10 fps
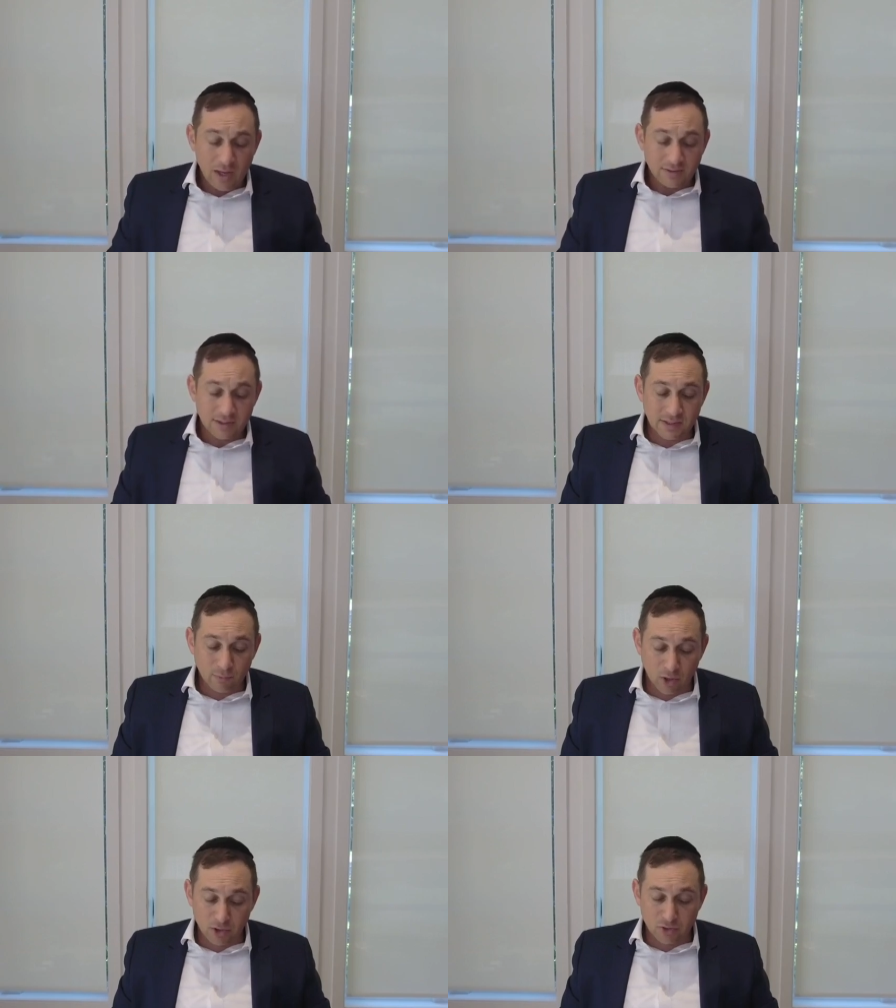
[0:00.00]
Says the
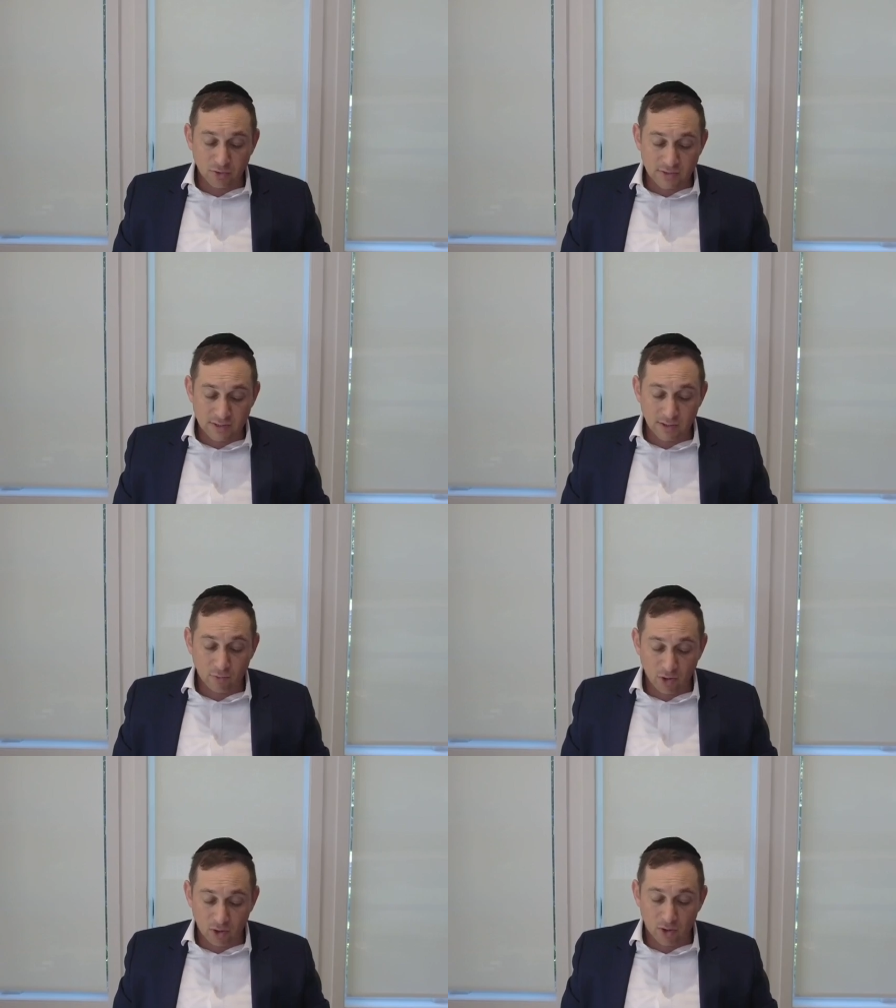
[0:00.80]
Gemara, so it says the
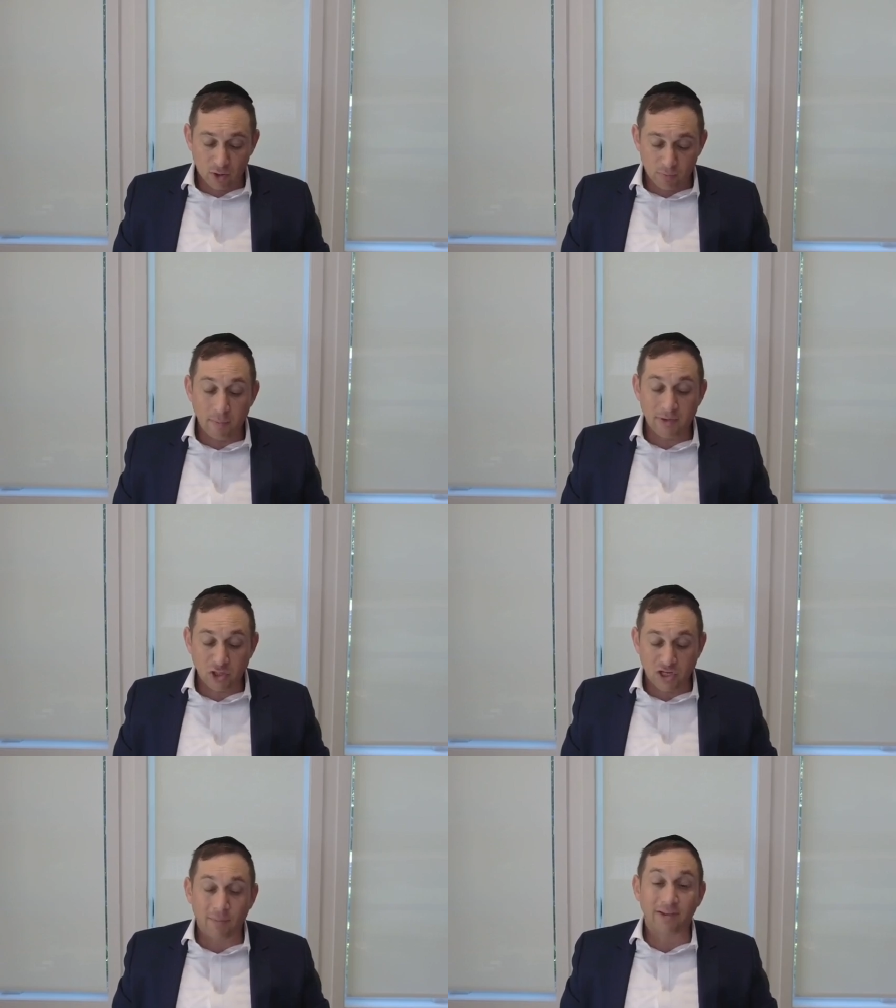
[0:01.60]
Gemara, but
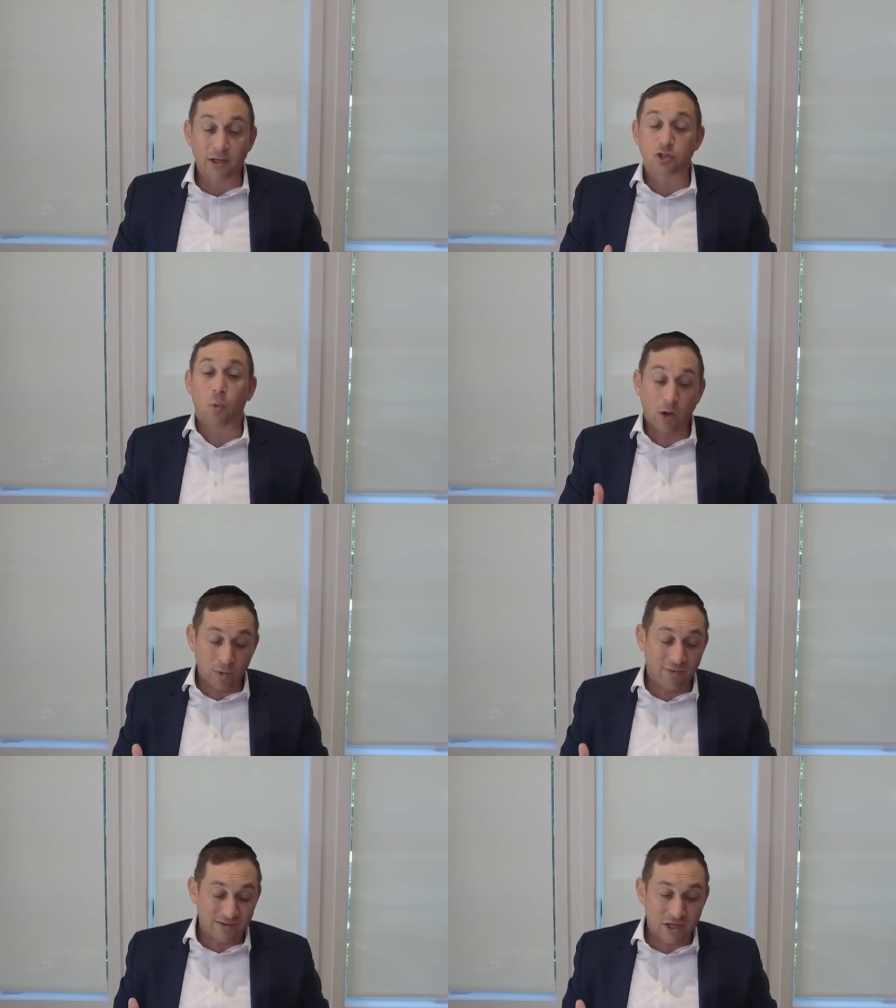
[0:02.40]
Mikdash like. So why do not
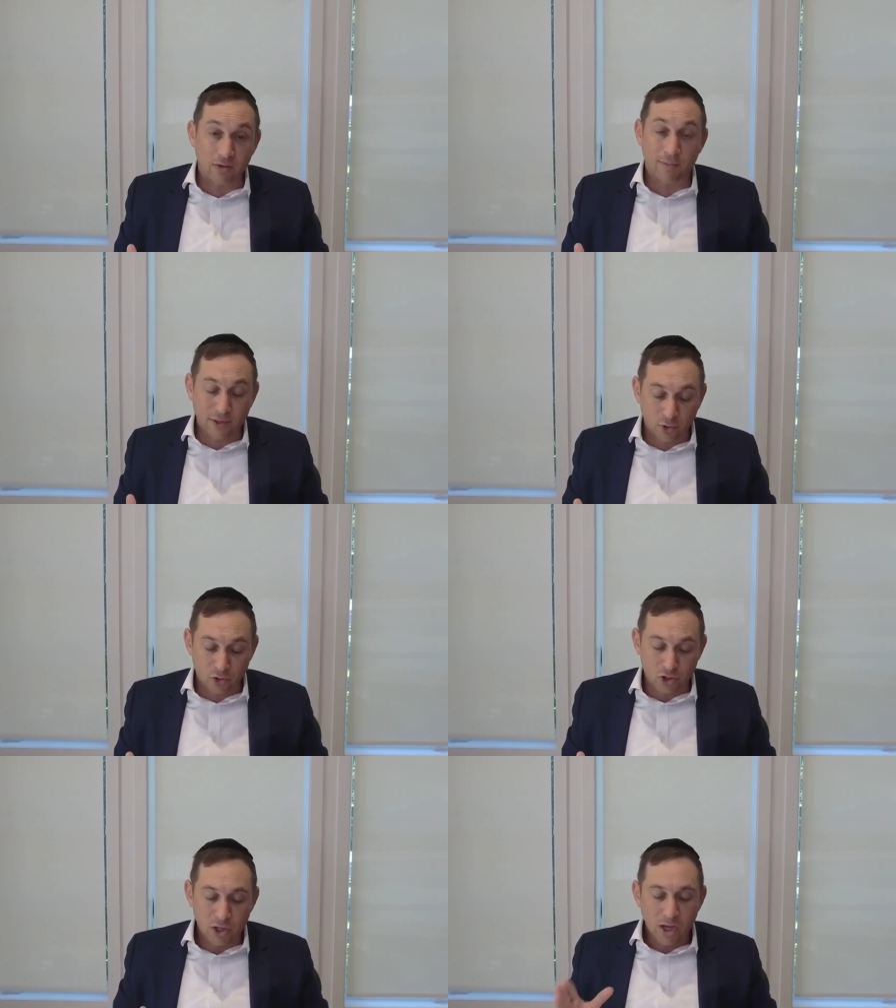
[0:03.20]
we have Gzir and
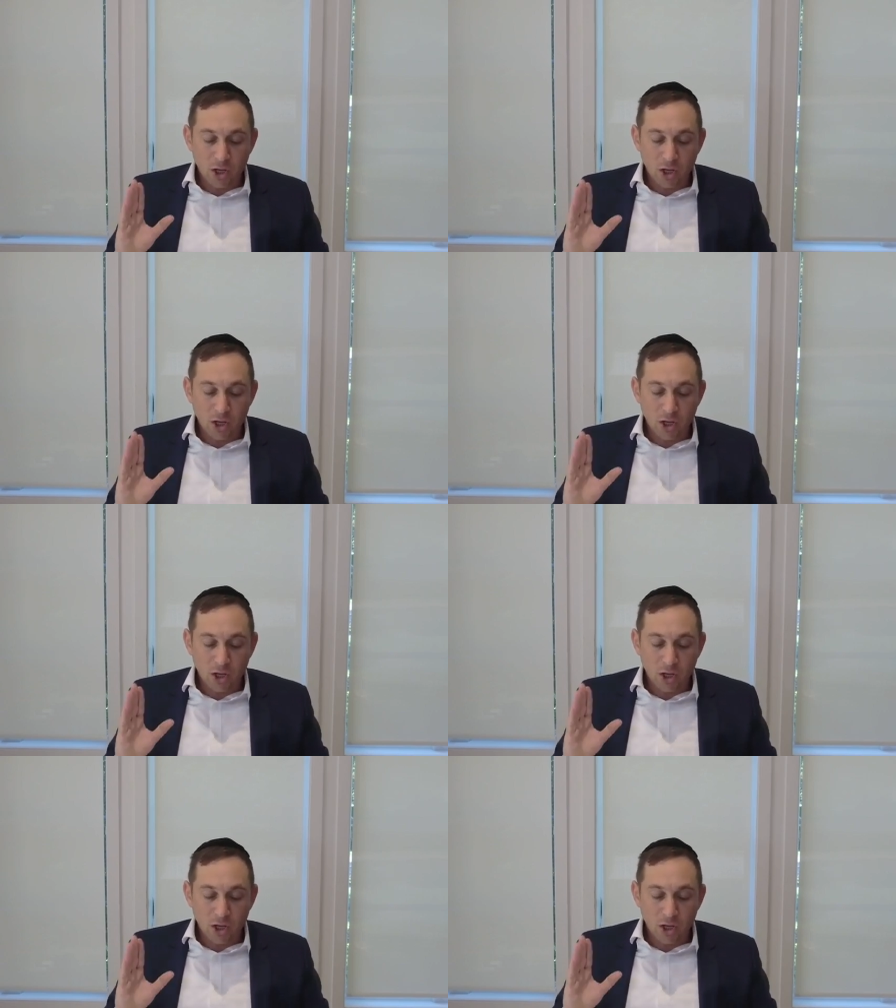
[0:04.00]
Mikdash?